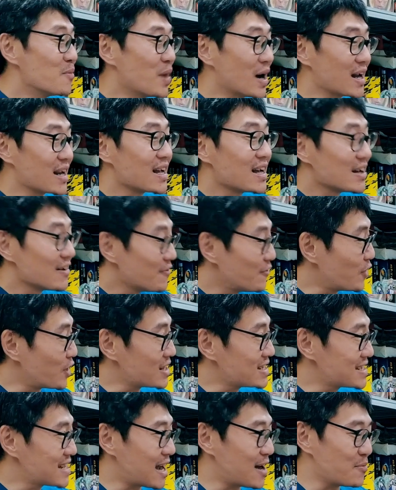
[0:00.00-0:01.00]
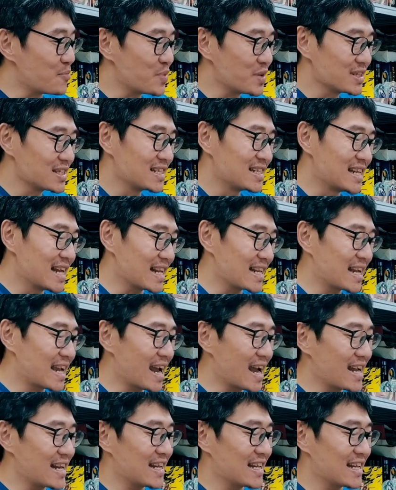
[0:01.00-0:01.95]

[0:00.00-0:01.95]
But for example, the dead cat,